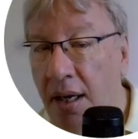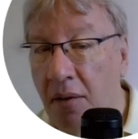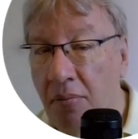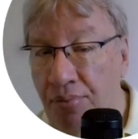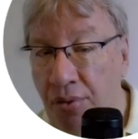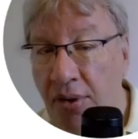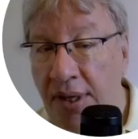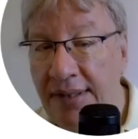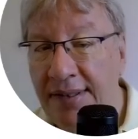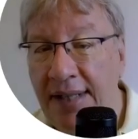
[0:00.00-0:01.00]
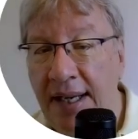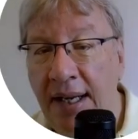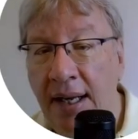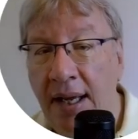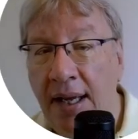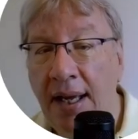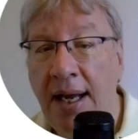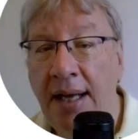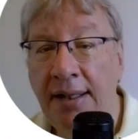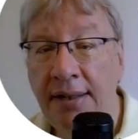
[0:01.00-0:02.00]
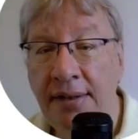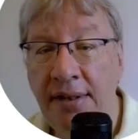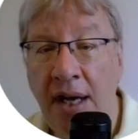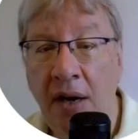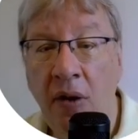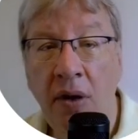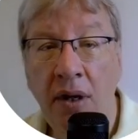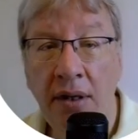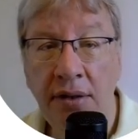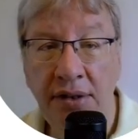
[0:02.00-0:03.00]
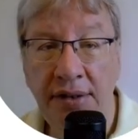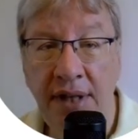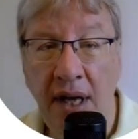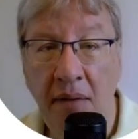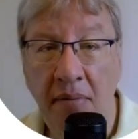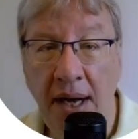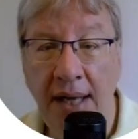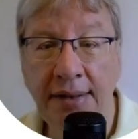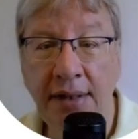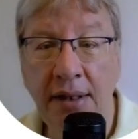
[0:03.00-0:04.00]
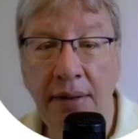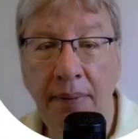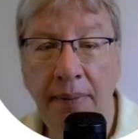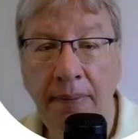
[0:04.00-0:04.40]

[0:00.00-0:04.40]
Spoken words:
broke its tail and is now the star Mizar.